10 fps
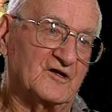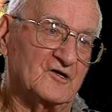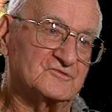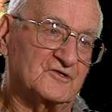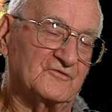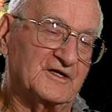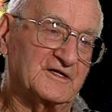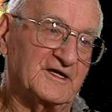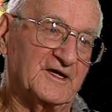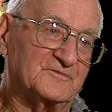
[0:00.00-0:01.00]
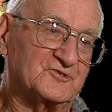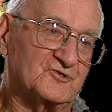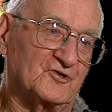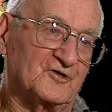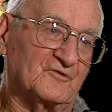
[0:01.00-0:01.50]
I also ran the camp
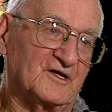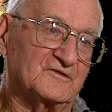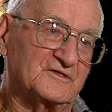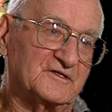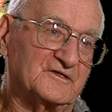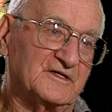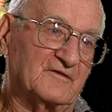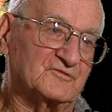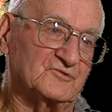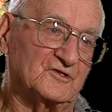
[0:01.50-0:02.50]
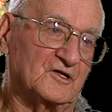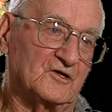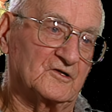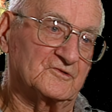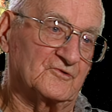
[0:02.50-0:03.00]
store while I was in there, and I was doing a
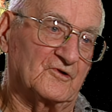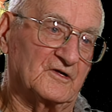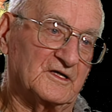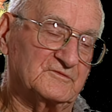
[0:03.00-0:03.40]
lot of drawing.